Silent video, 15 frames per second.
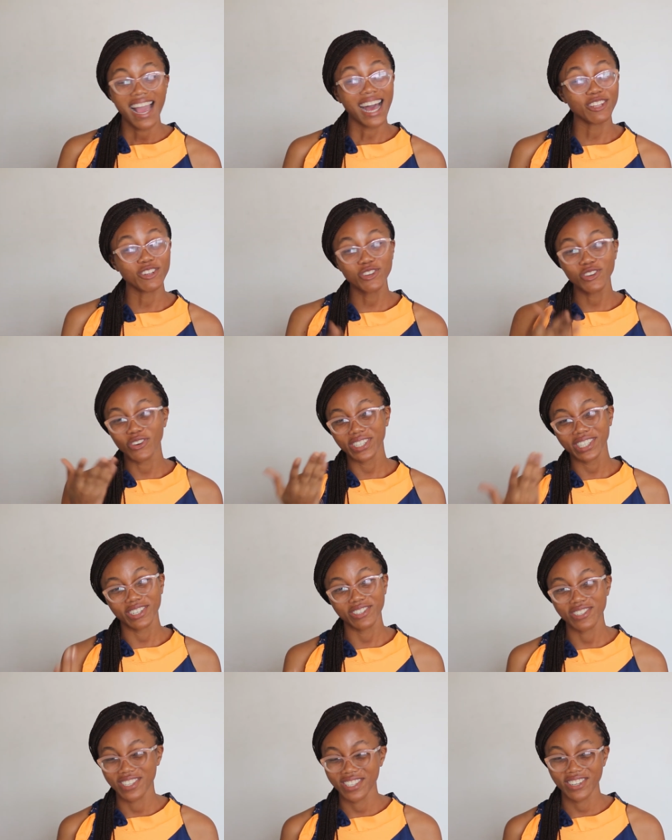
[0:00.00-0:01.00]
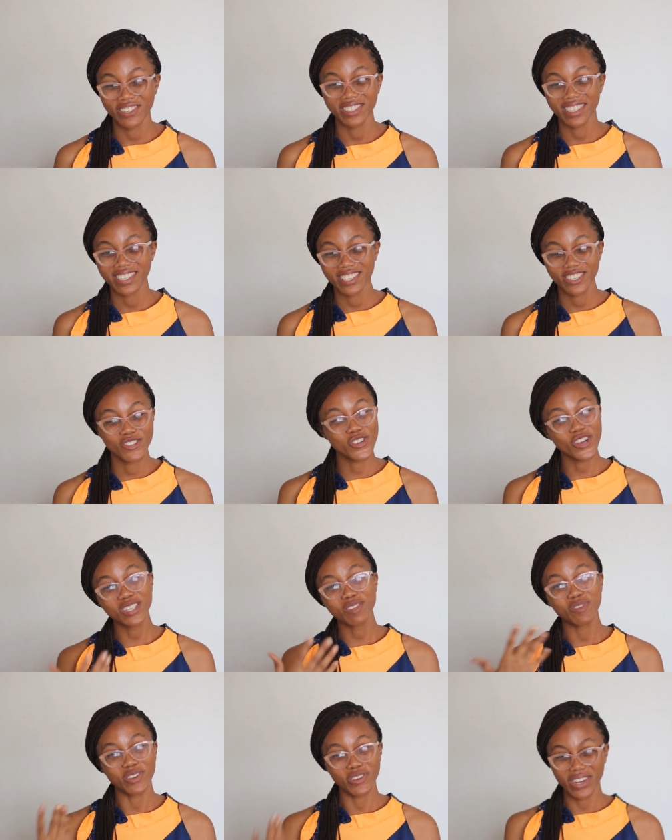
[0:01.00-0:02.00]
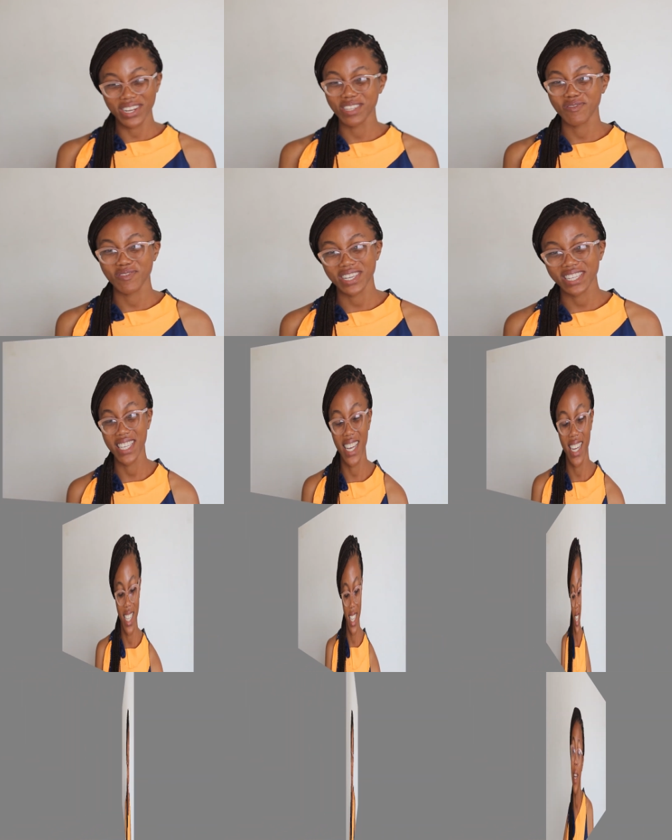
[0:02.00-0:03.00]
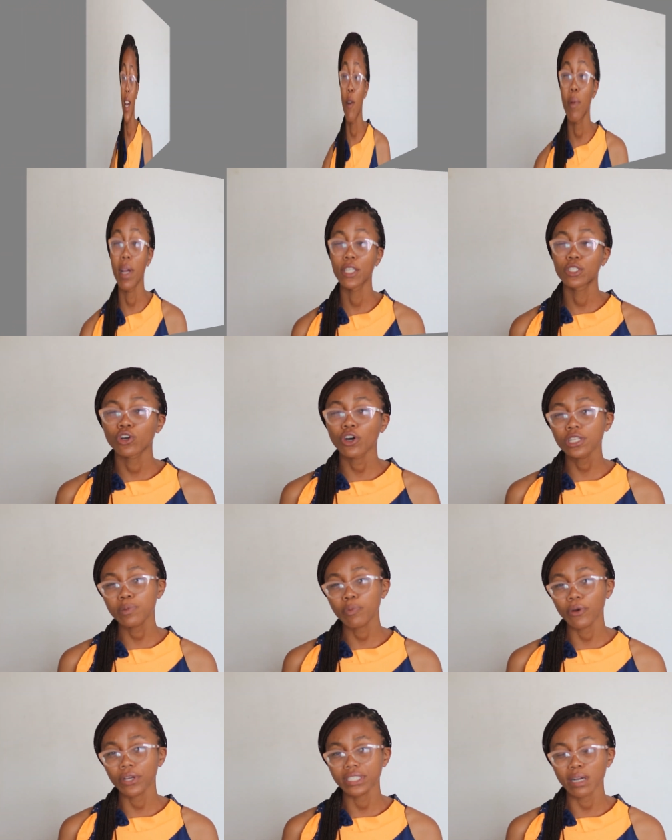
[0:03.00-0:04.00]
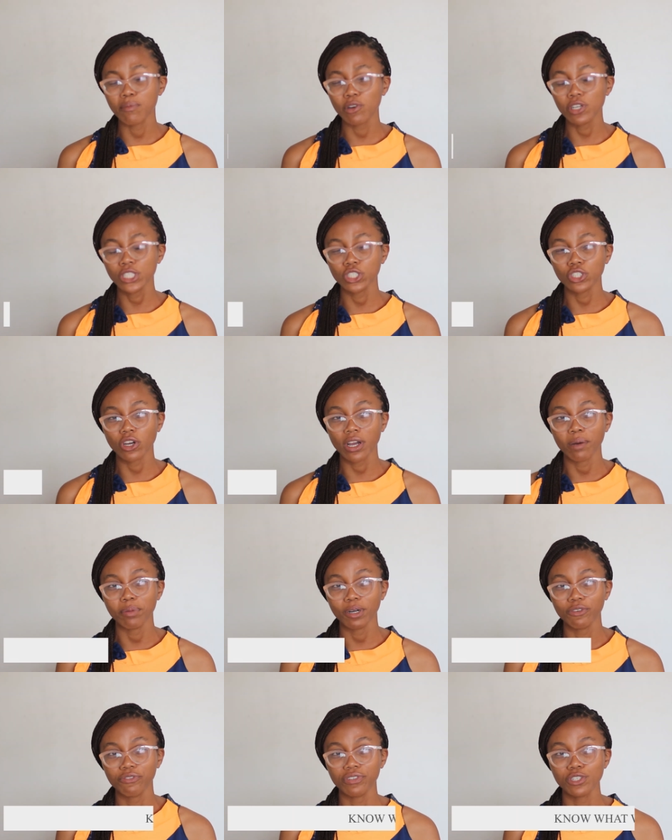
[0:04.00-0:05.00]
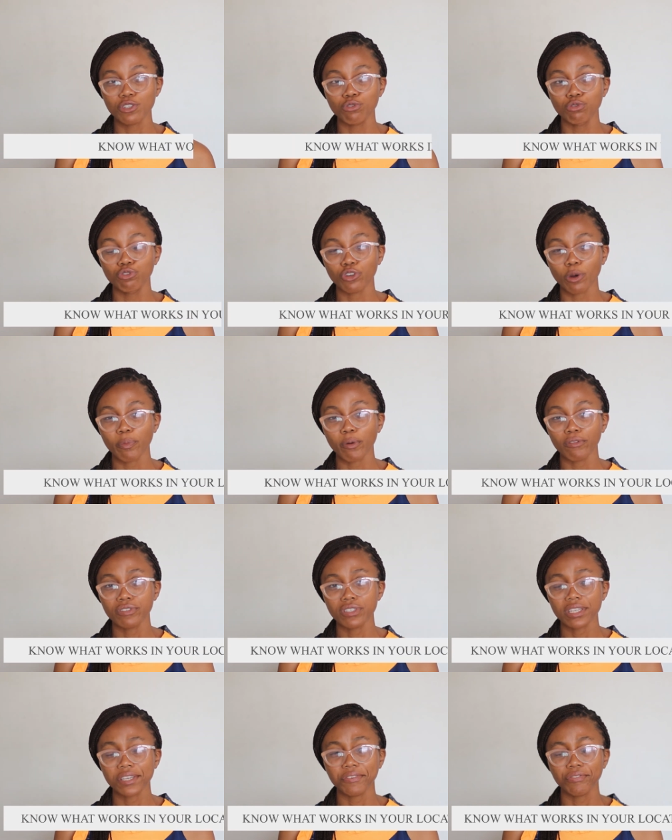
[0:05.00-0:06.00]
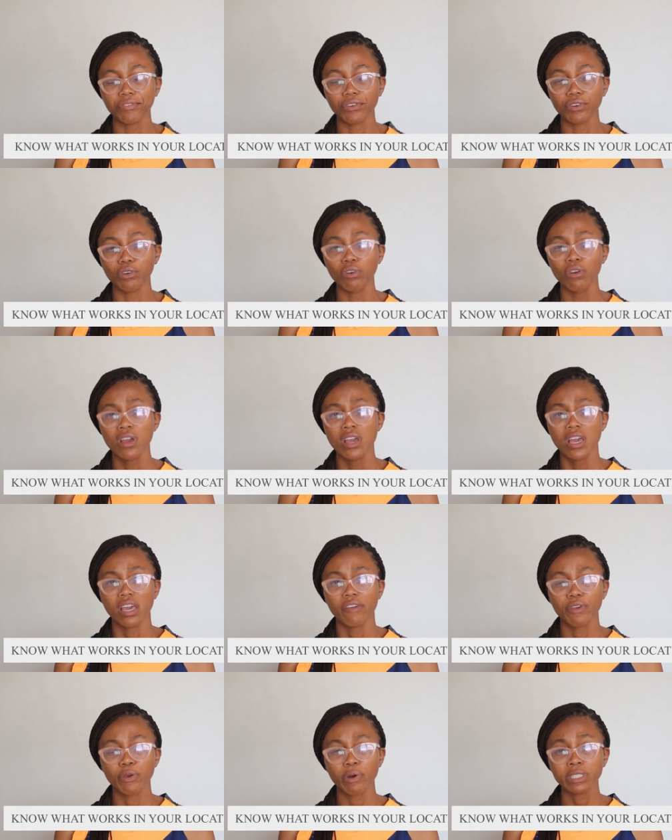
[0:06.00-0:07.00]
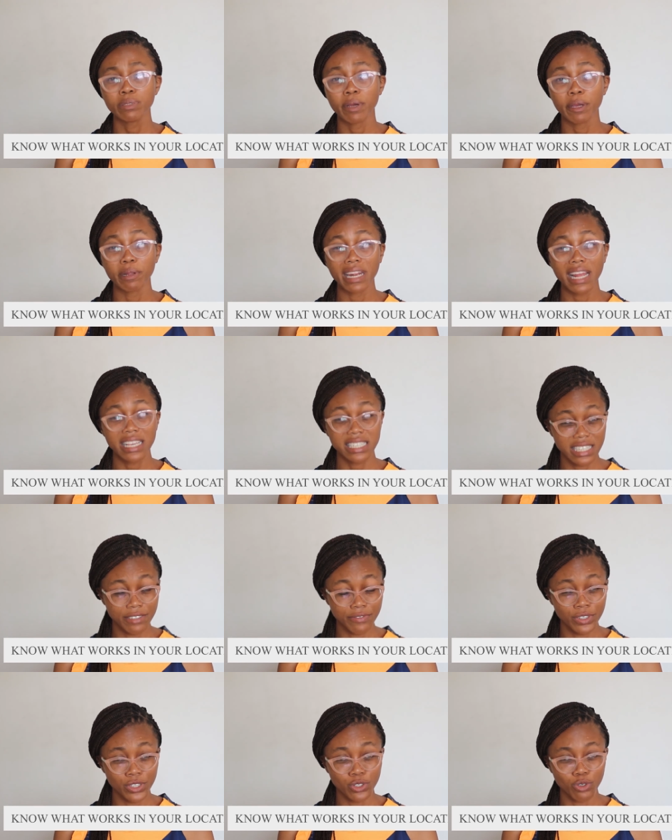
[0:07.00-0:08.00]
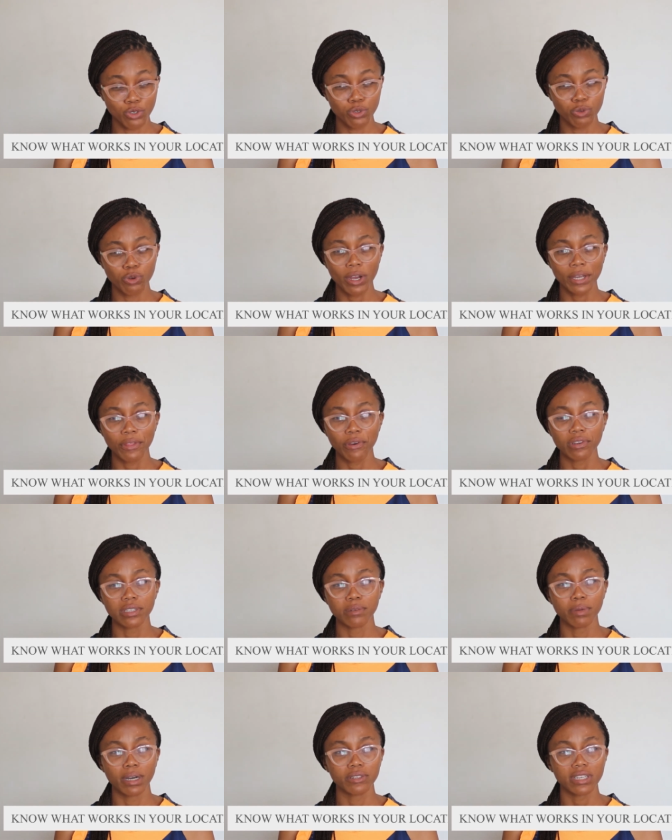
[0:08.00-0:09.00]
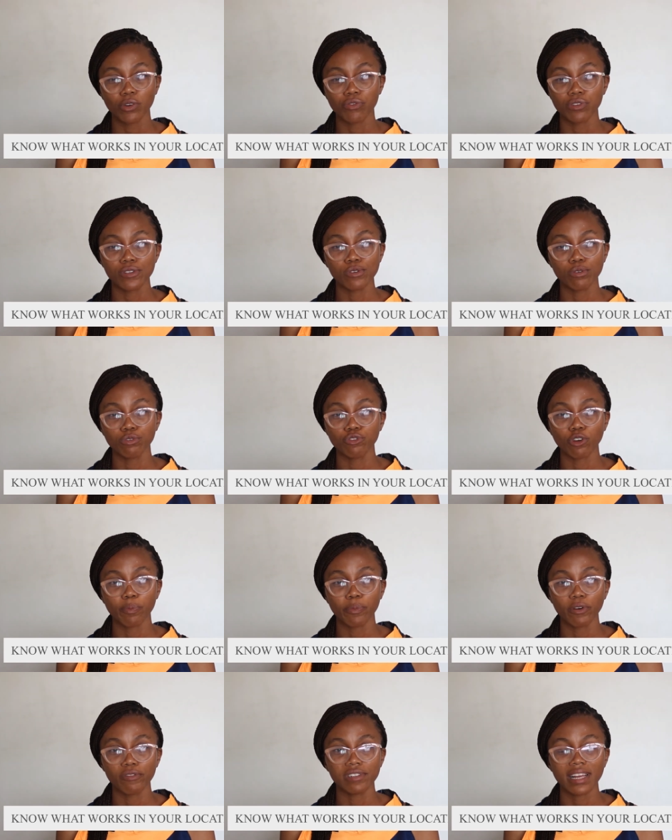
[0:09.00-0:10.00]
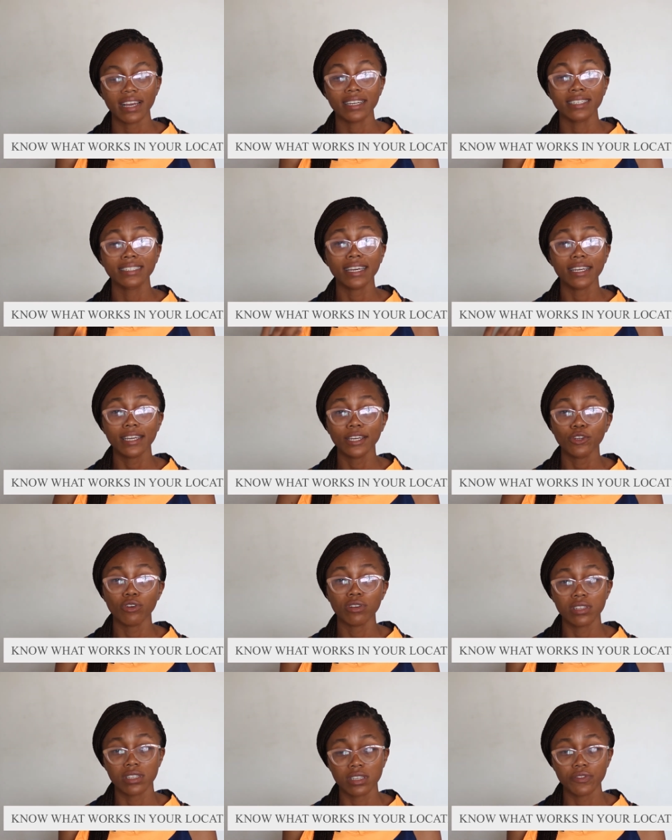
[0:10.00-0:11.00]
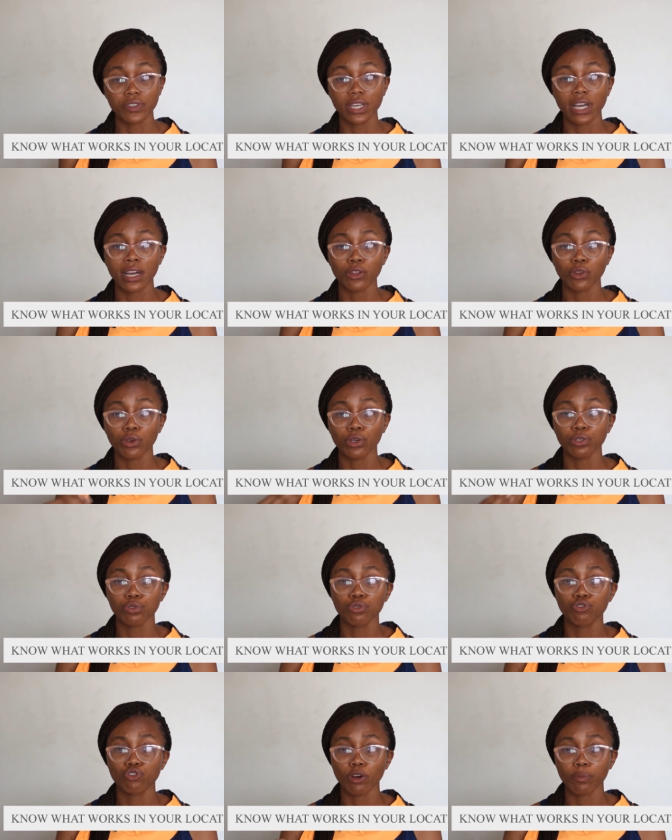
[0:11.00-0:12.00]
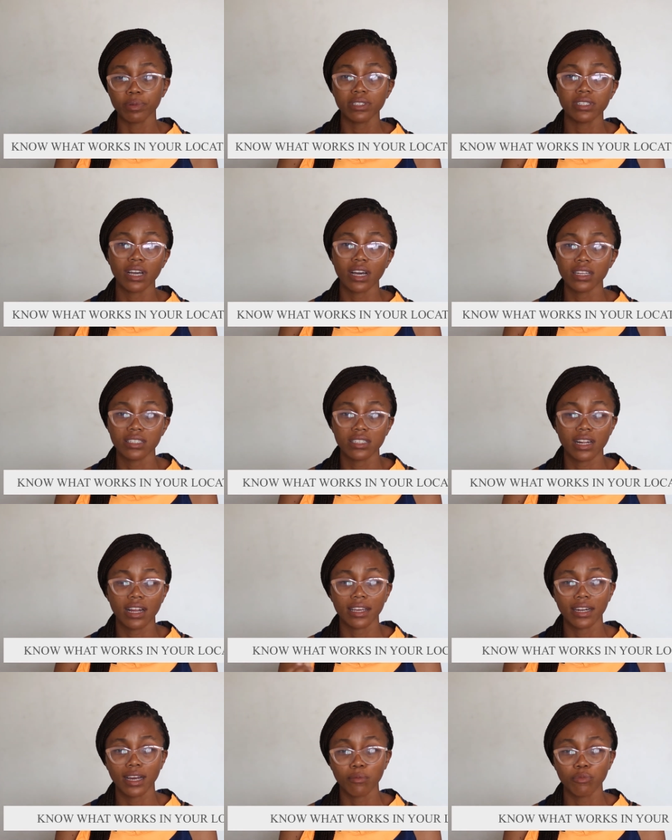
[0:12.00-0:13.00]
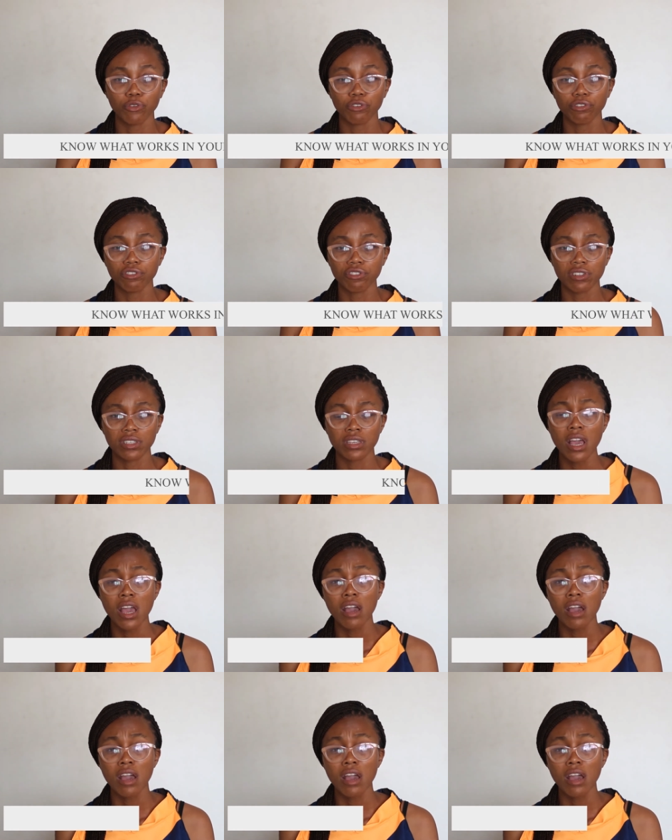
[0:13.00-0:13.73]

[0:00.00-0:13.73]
I don't know what else to say on this. Just be ready, basically. Now, my third point, I'm going to talk about physical drop-offs. If you watch my last video, you know I talked about all physical drop-offs, like taking your CV and going to drop it at like laboratories.